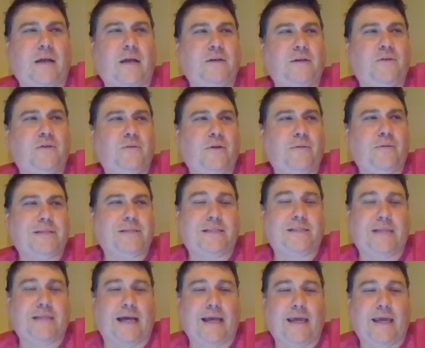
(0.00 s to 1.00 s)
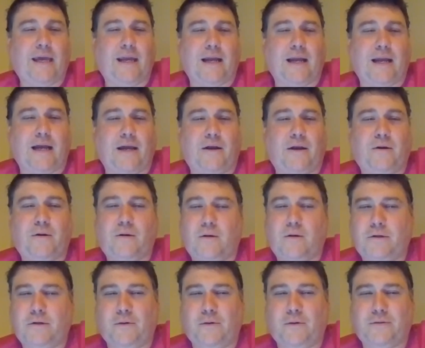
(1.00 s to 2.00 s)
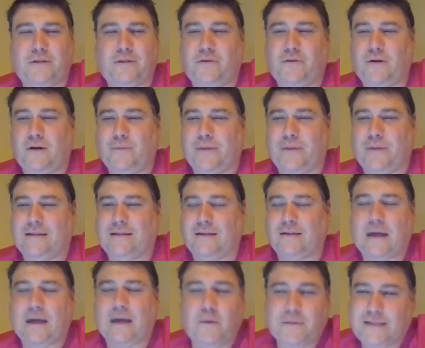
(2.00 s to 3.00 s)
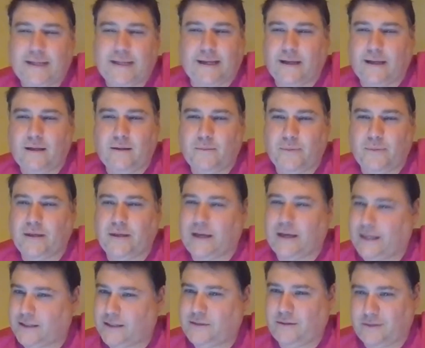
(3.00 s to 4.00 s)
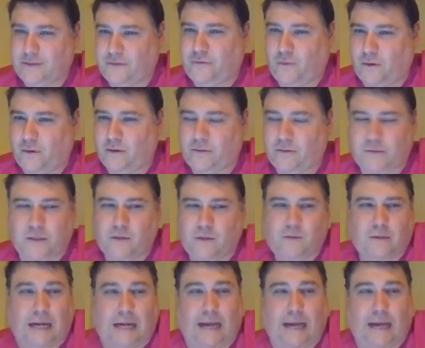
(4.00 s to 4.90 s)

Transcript: knew there was a 2nd. I heard there was a 3rd, but I thought that was it. But I guess there's a 4th. So